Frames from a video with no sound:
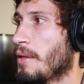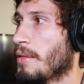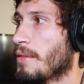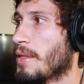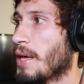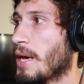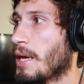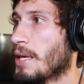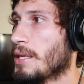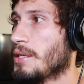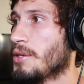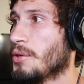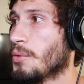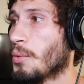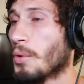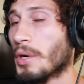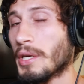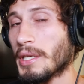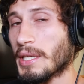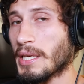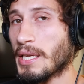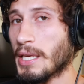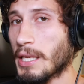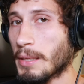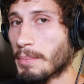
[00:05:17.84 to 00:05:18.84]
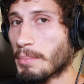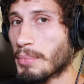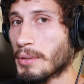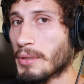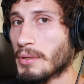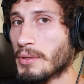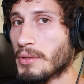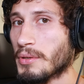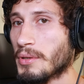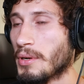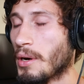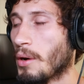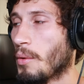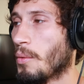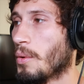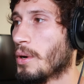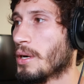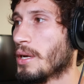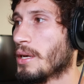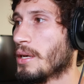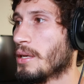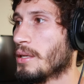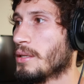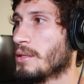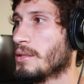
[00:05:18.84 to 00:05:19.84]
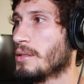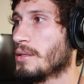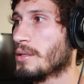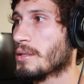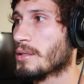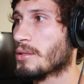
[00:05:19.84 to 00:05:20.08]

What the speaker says: that you want to keep. You don't want to